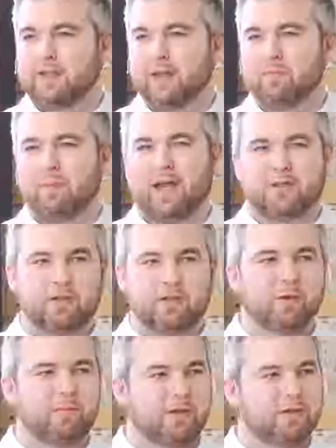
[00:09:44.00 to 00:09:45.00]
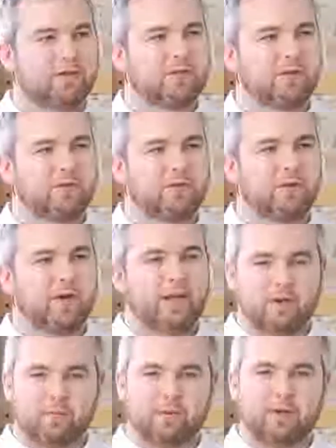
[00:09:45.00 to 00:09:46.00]
They batch them up into a
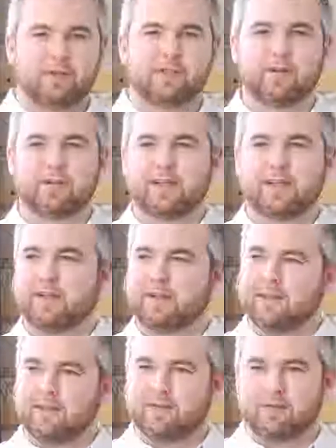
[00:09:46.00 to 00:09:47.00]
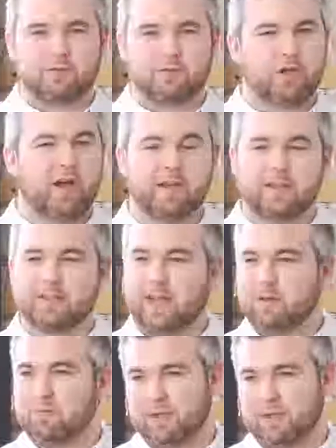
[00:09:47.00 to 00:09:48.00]
number. So it's like, John and
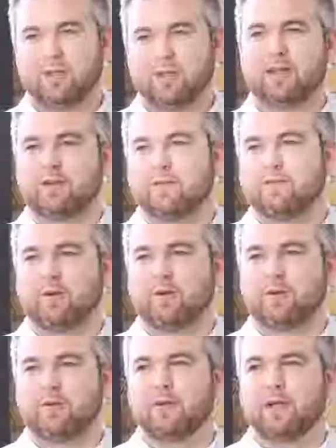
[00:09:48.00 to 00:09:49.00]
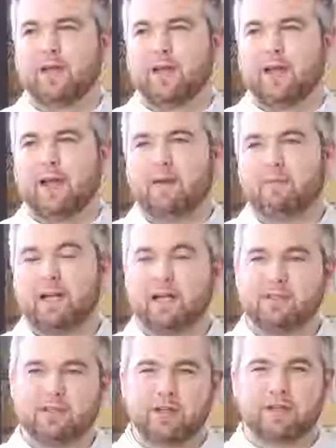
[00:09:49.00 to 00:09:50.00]
10 people like your photo. And
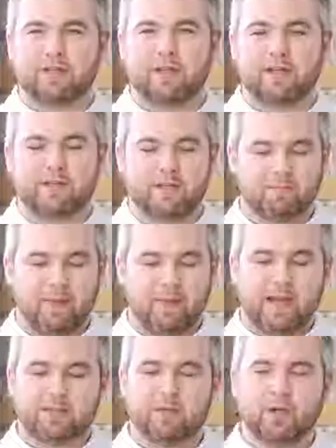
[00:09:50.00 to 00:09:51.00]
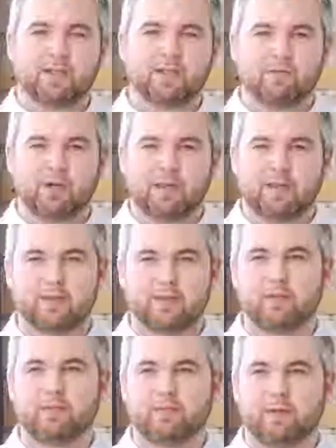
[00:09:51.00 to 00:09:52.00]
that's all designed to maximize the release of
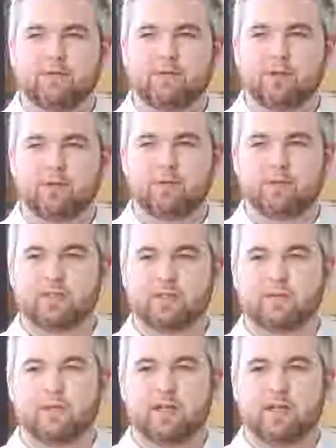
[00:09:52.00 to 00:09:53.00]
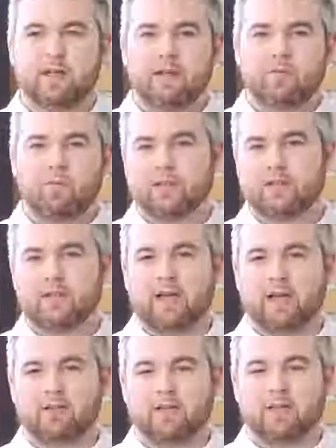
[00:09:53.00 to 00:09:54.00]
dopamine for you. So what's going to
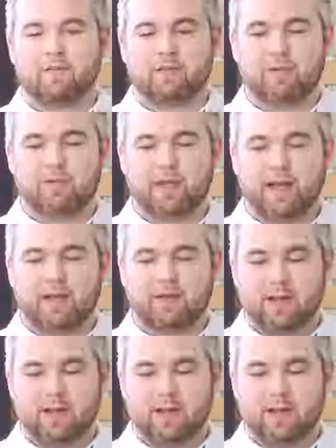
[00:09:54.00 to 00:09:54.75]
actually give you that?